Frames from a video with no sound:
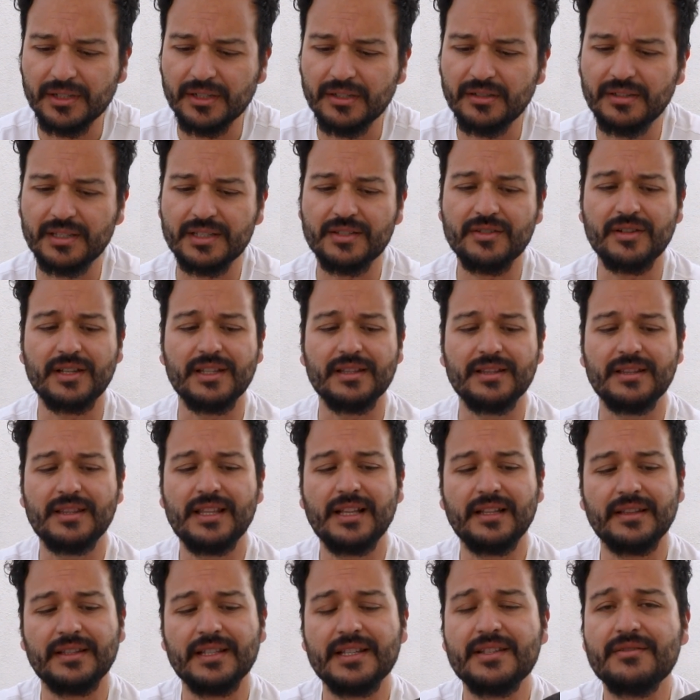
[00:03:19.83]
As you can
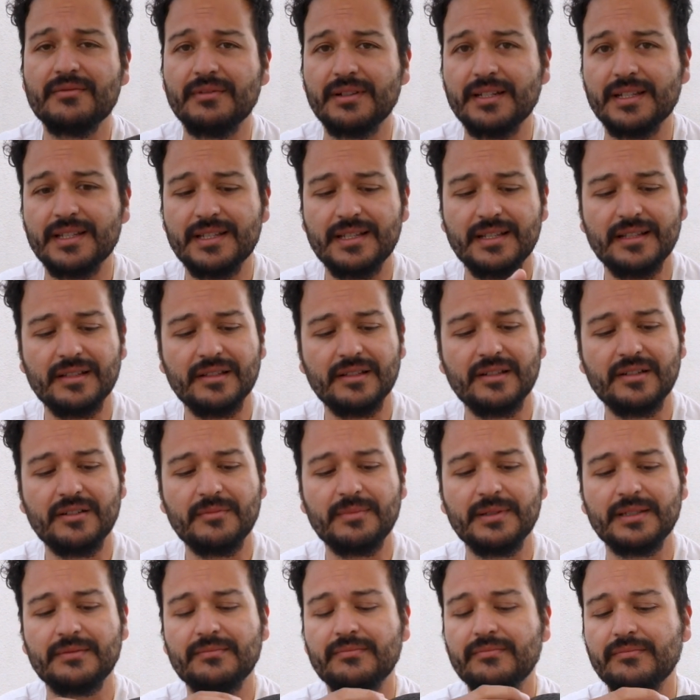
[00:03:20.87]
tell, this one is a little
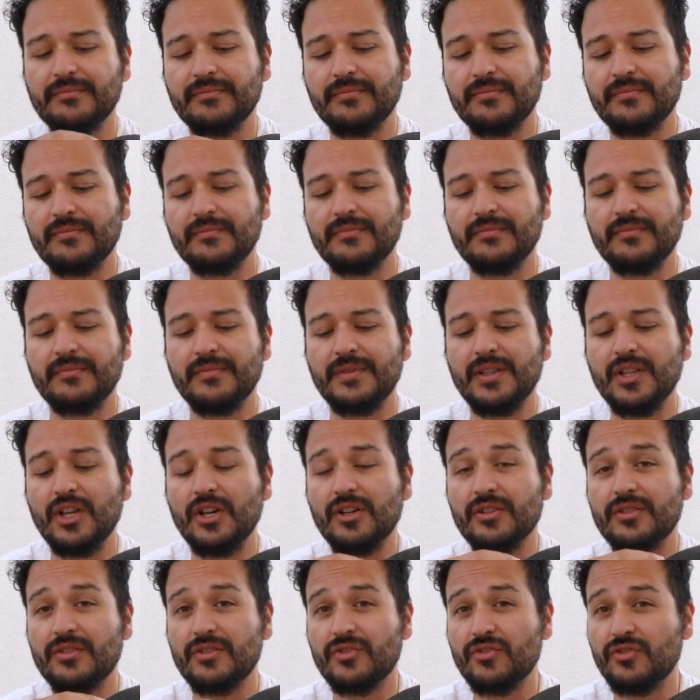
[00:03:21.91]
bit
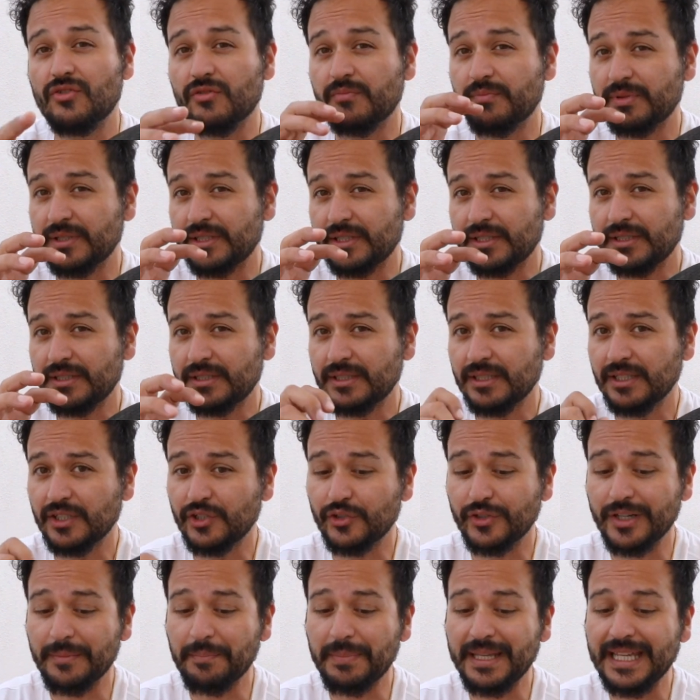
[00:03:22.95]
not super
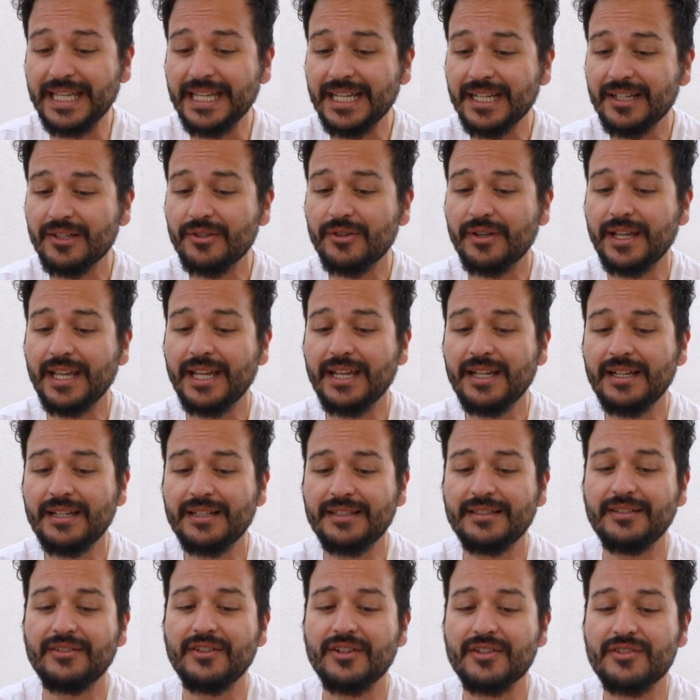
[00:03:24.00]
grippy looking,
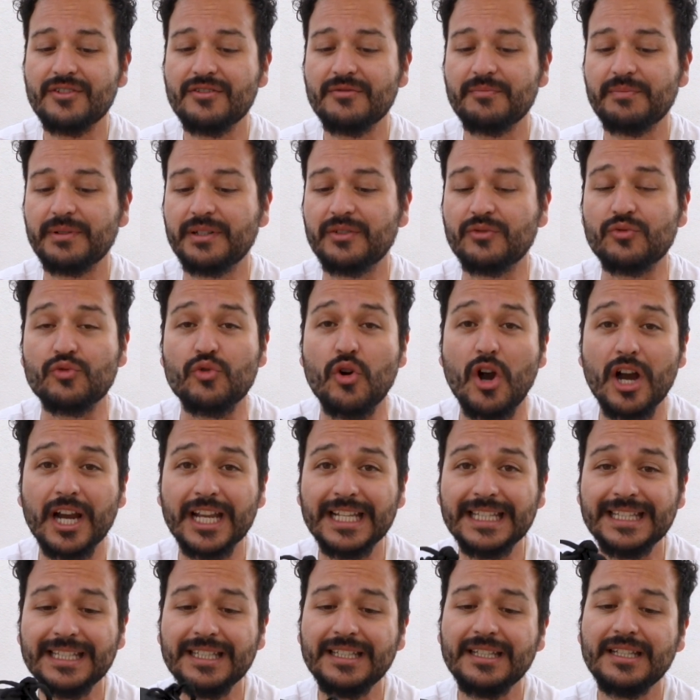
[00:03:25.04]
not super
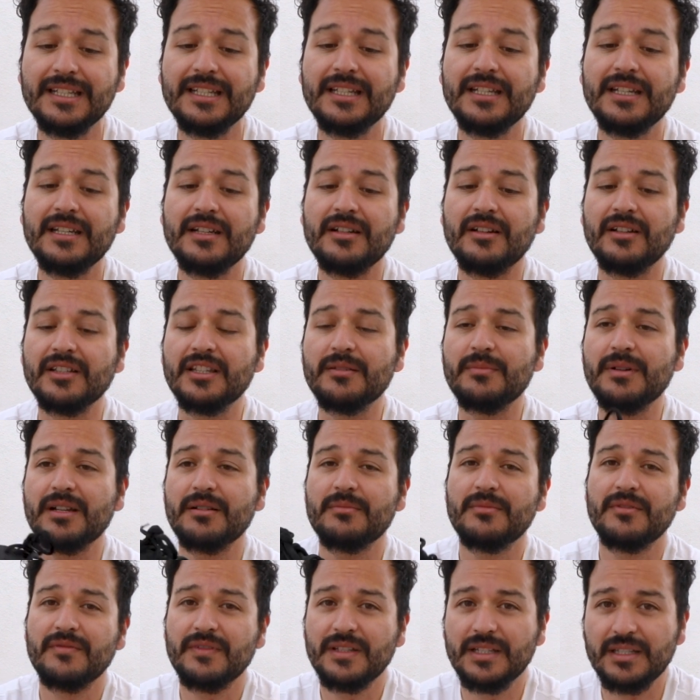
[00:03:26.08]
rugged on the
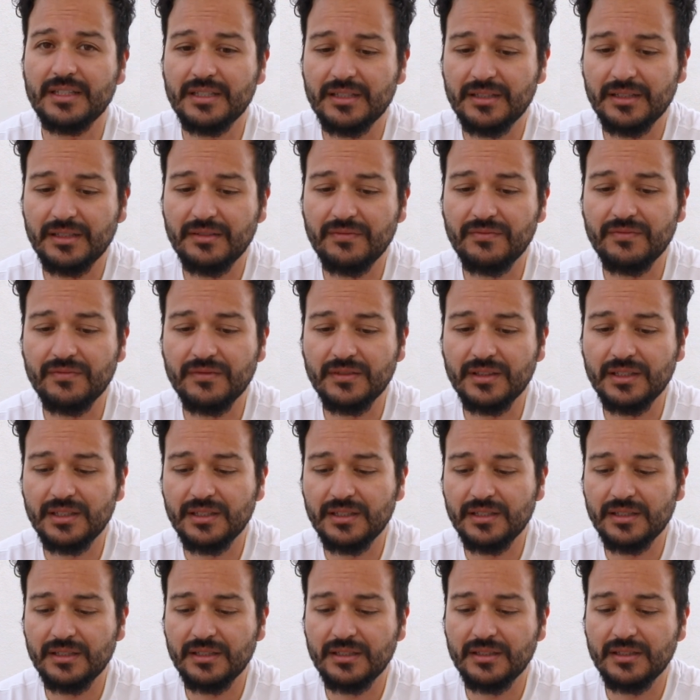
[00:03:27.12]
bottom of
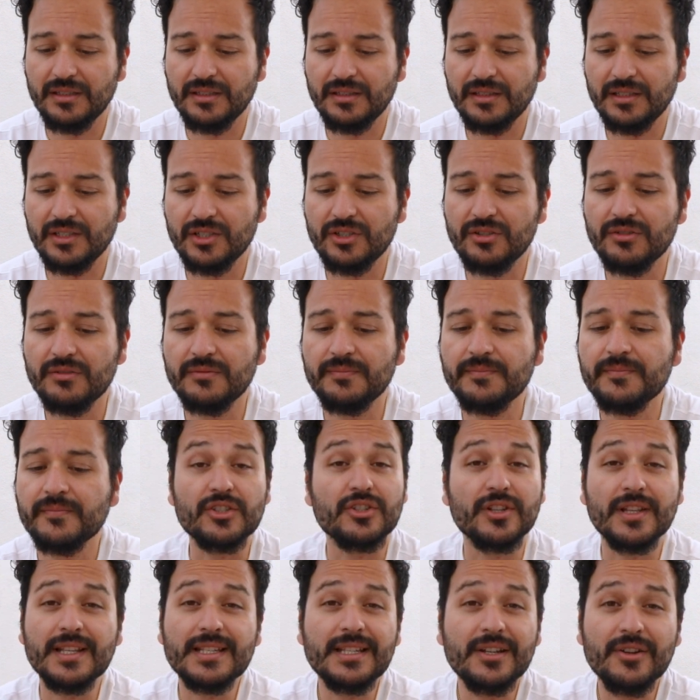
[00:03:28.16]
the shoe.
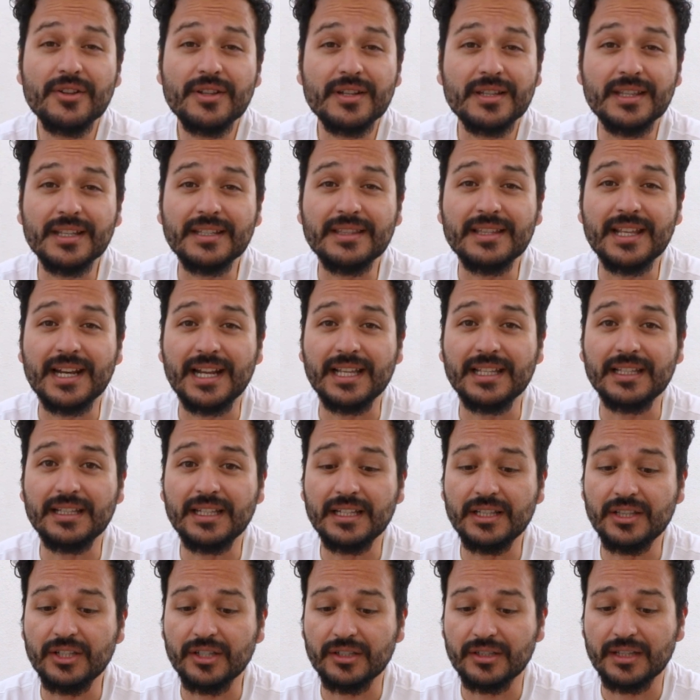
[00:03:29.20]
So that's another thing that I
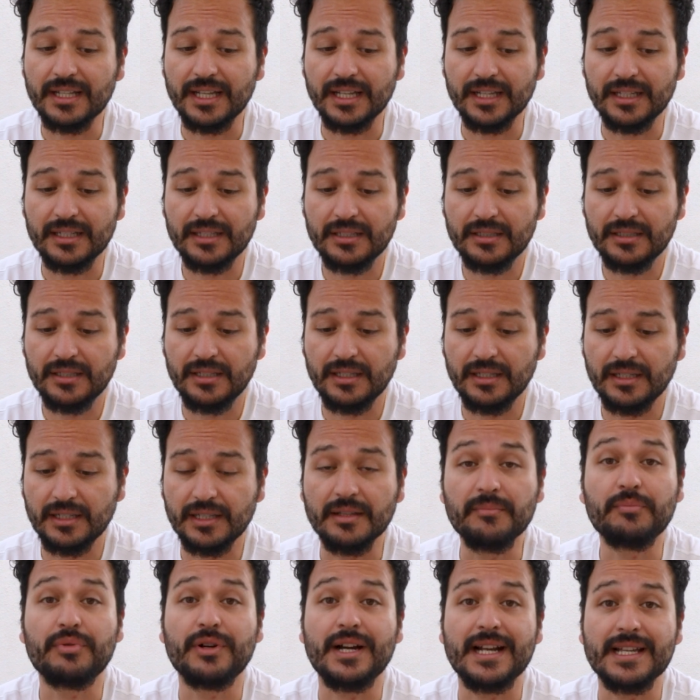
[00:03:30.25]
did not like,
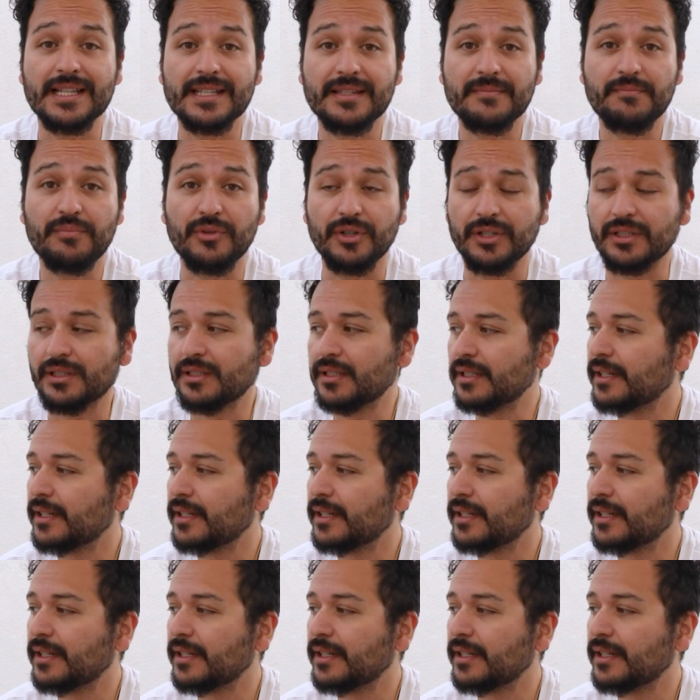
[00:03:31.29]
the price point.